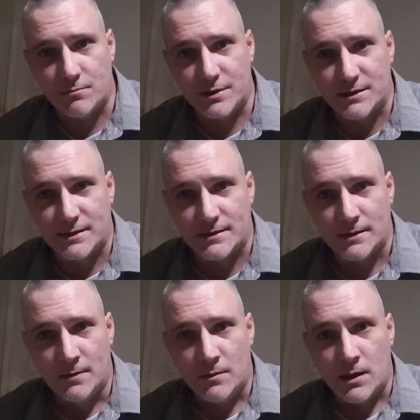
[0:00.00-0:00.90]
business.
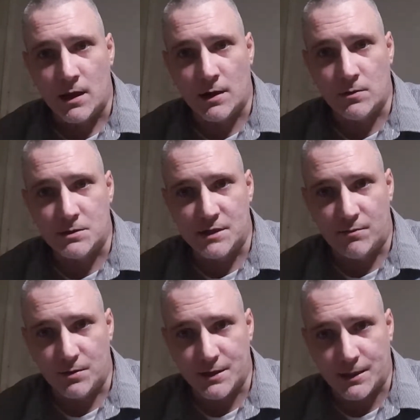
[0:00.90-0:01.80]
I own
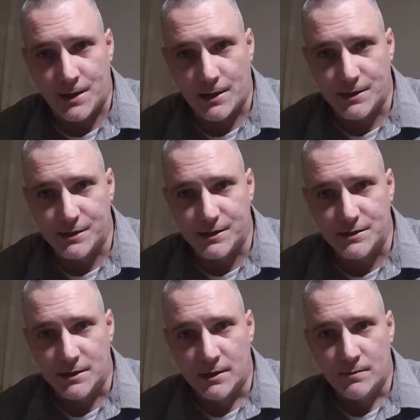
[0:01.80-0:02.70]
several technologies.